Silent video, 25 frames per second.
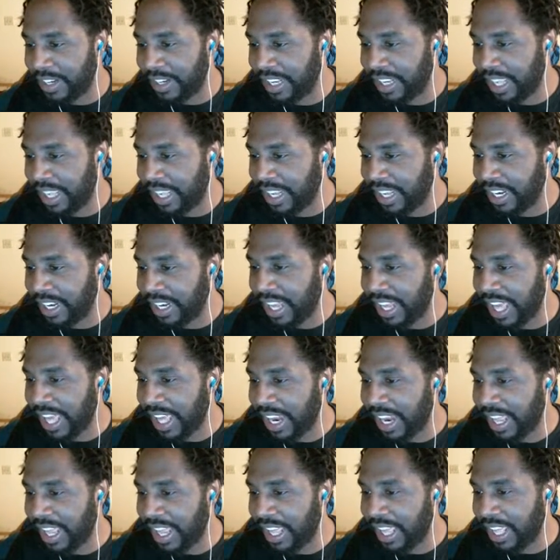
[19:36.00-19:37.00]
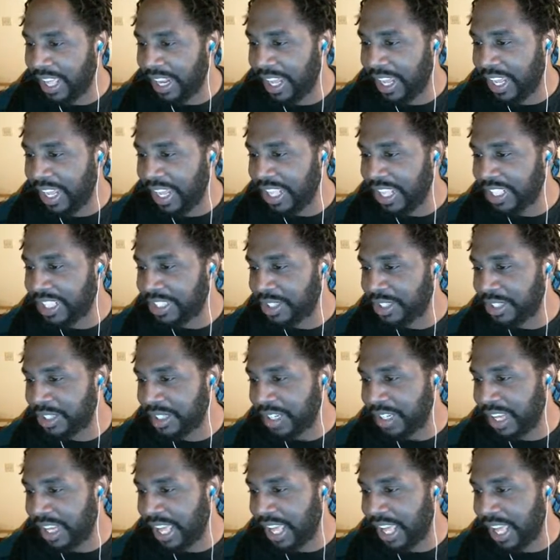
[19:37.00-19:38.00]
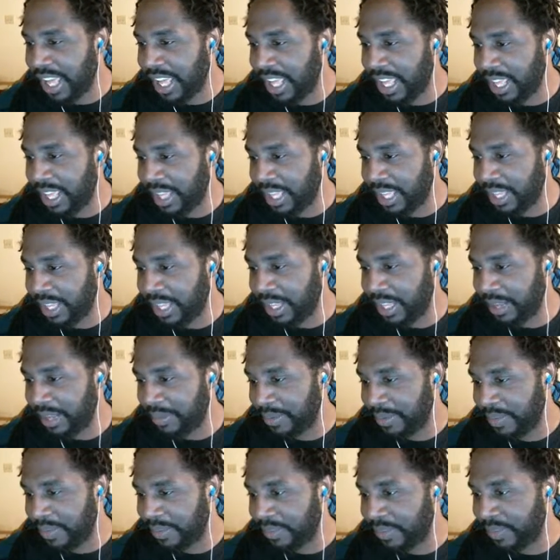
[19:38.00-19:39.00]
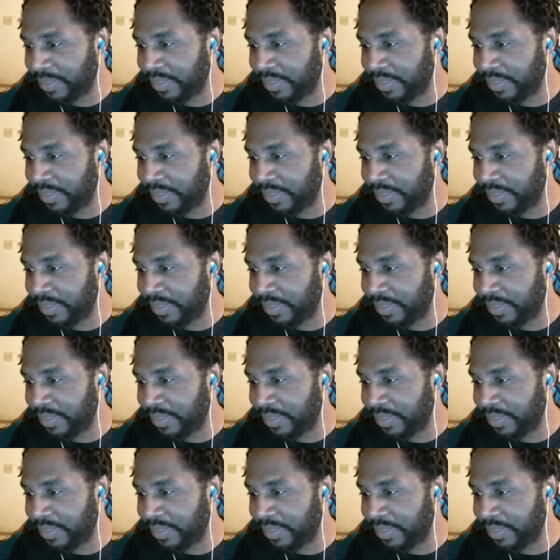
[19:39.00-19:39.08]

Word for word: Dank Daddy, that is your name.